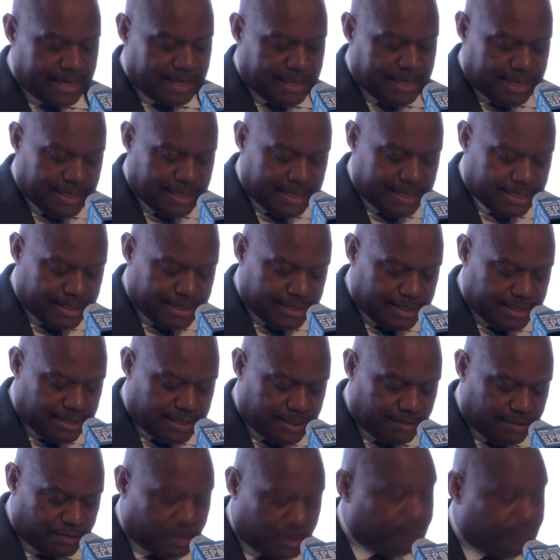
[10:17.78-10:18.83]
and
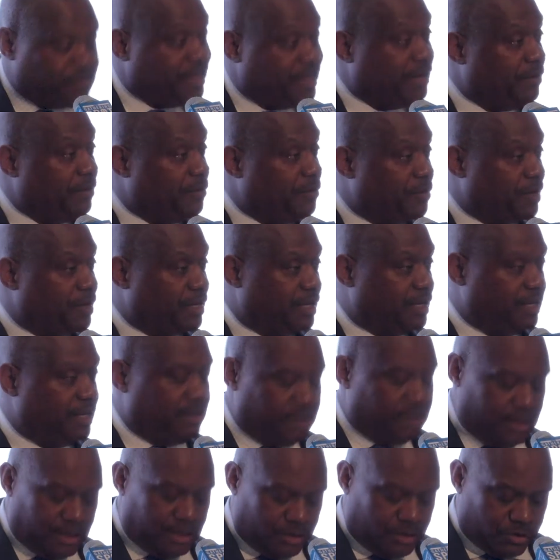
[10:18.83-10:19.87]
even if they really
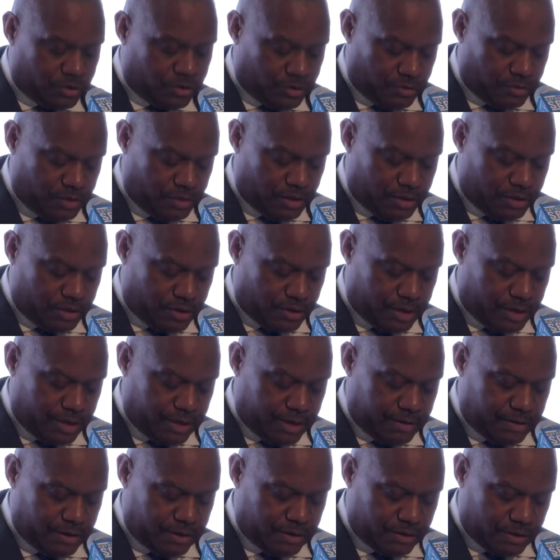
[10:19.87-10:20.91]
need
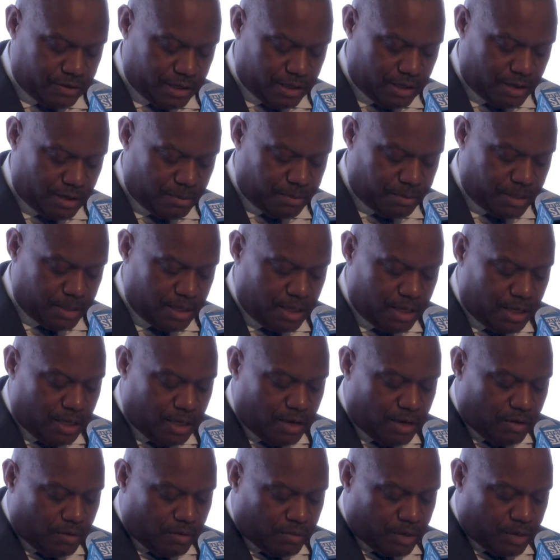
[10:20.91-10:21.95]
your help.
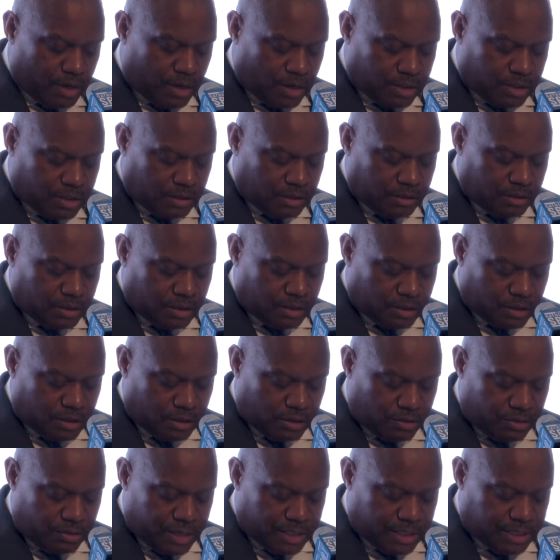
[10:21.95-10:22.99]
We also need to
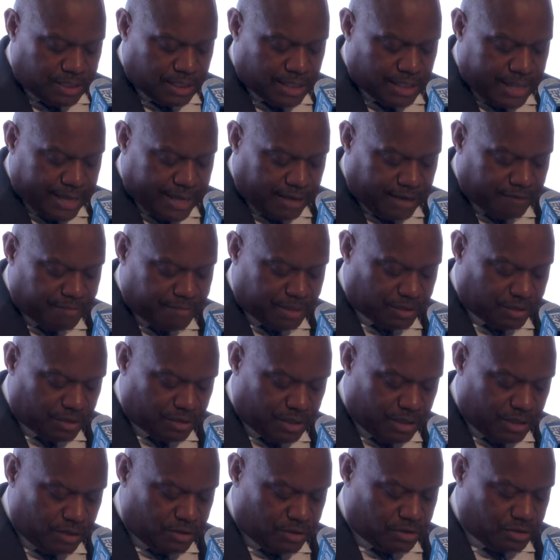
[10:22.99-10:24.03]
address the lack of mental
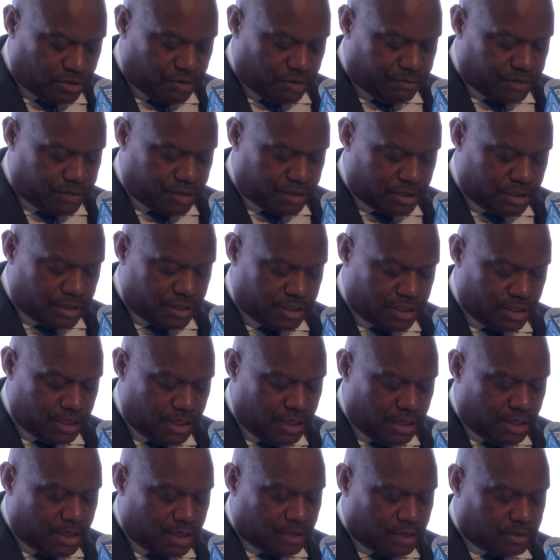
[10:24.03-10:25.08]
health services,
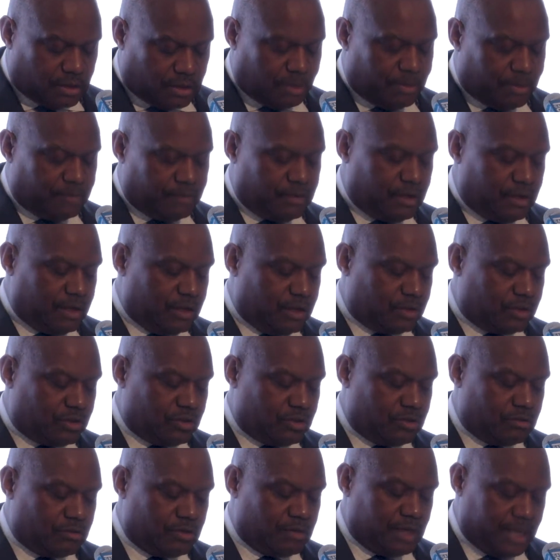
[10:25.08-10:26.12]
some of the
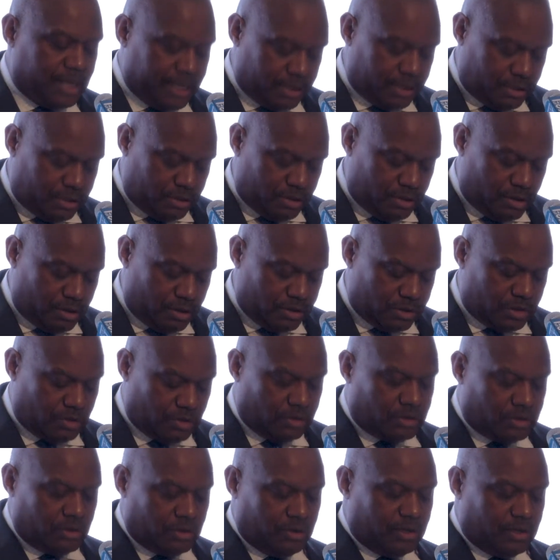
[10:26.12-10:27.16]
issues related to low
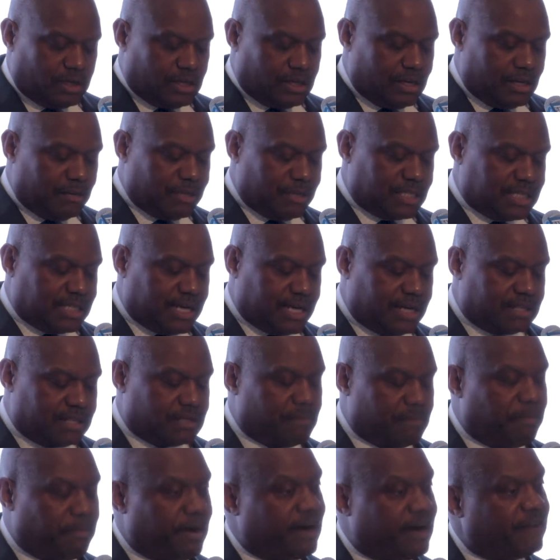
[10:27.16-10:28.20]
socioeconomic status
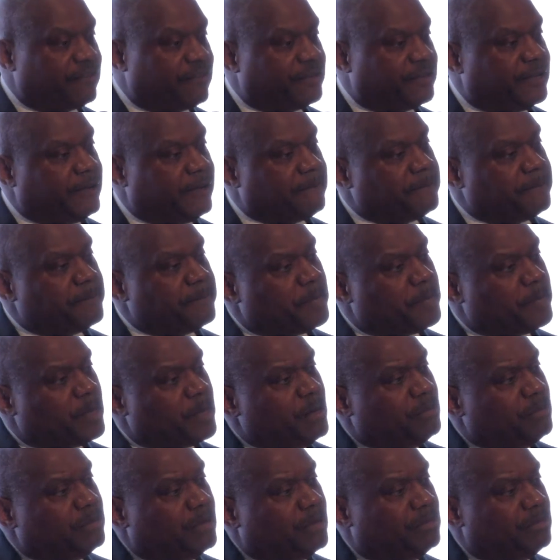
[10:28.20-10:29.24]
and poverty.
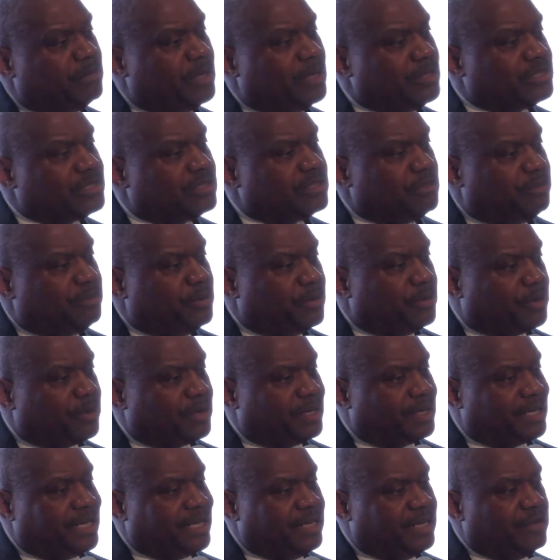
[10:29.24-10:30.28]
But most
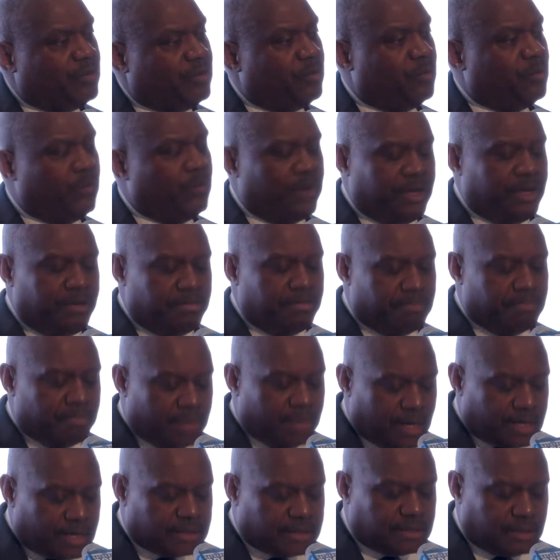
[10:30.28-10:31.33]
importantly, we
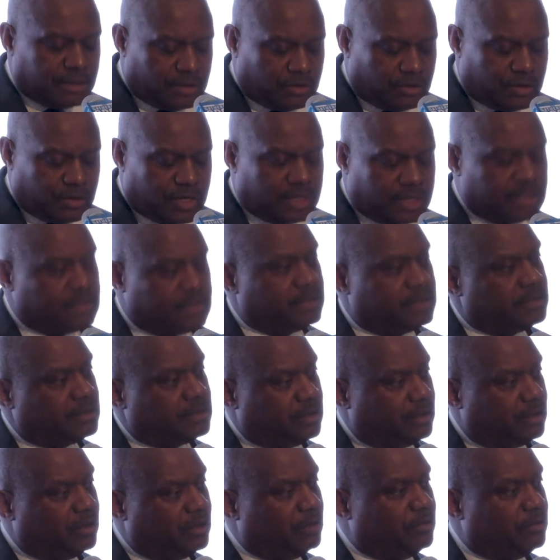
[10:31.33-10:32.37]
must address
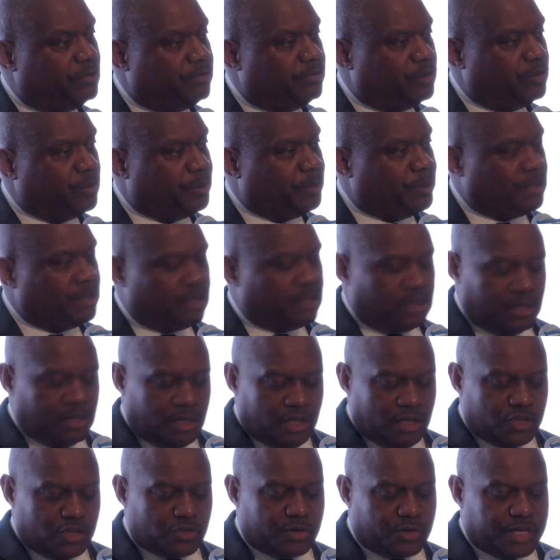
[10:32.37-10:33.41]
the homophobia,
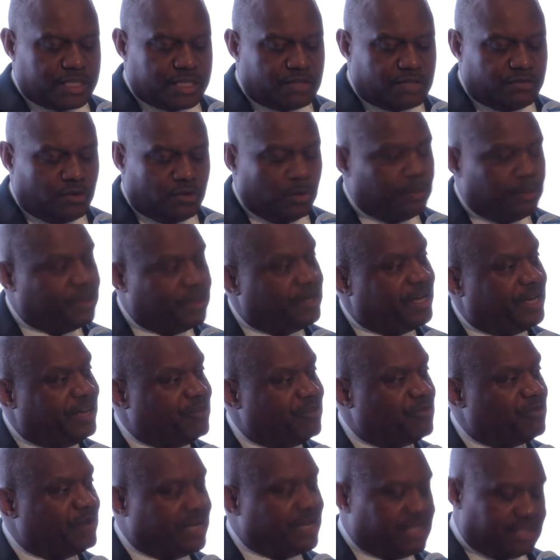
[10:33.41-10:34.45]
transphobia,
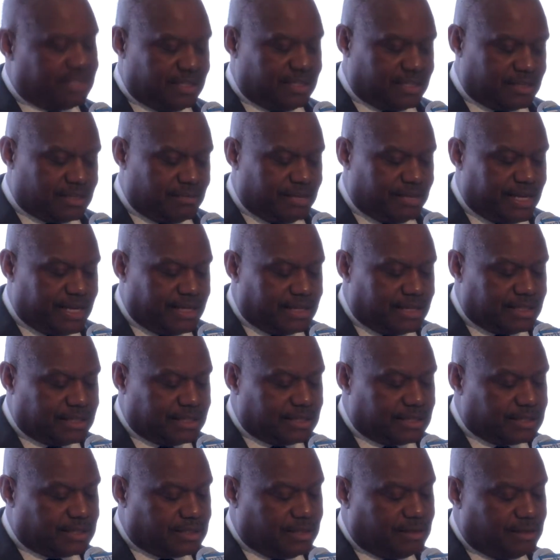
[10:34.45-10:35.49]
and racism that
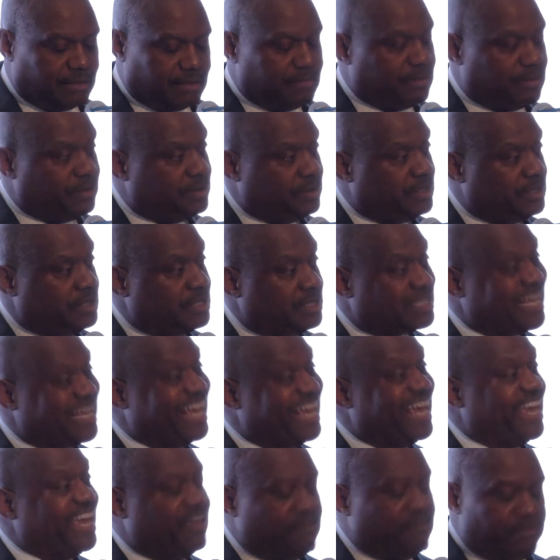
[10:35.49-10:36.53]
exist in communities
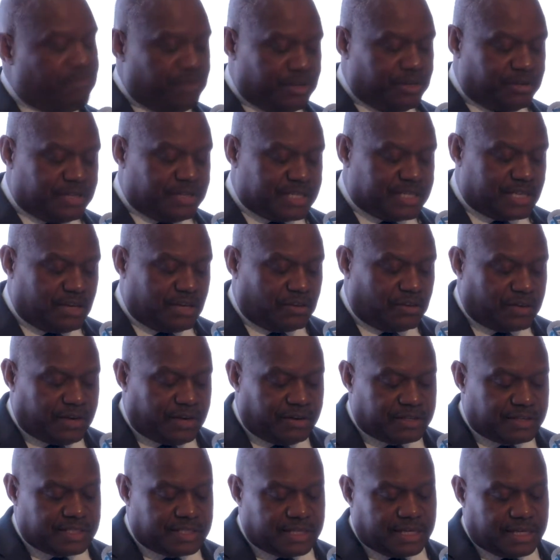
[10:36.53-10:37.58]
and various
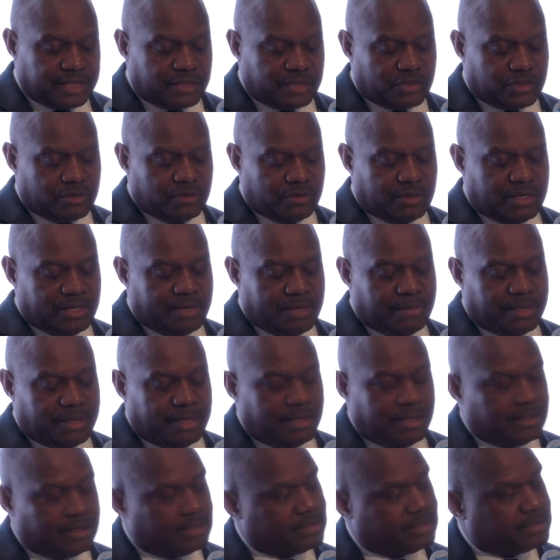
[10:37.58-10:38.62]
healthcare settings to
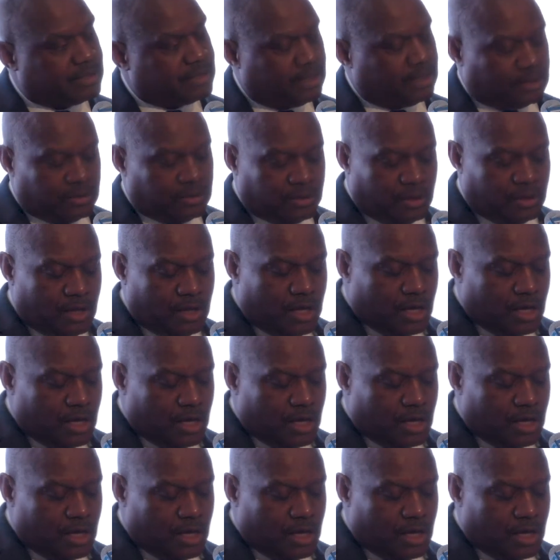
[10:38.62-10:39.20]
eliminate the subtle